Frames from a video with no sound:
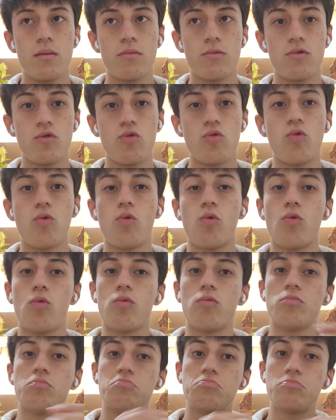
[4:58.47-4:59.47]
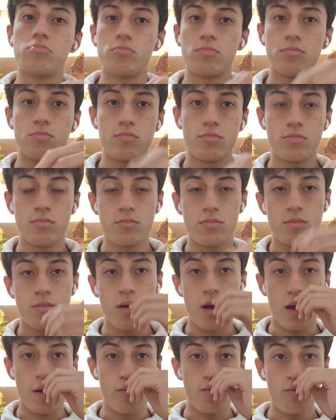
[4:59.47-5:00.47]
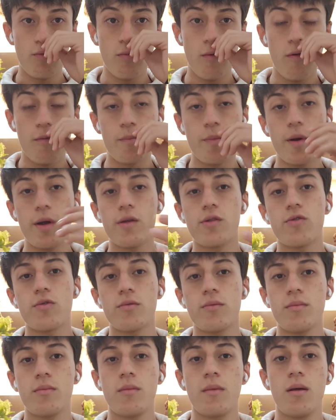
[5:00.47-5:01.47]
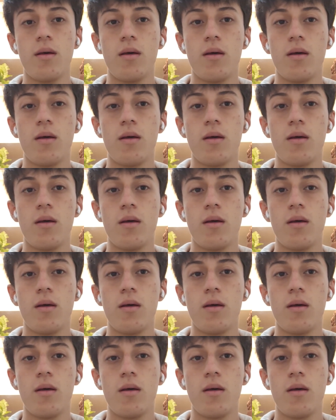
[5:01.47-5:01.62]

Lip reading: to a group of person,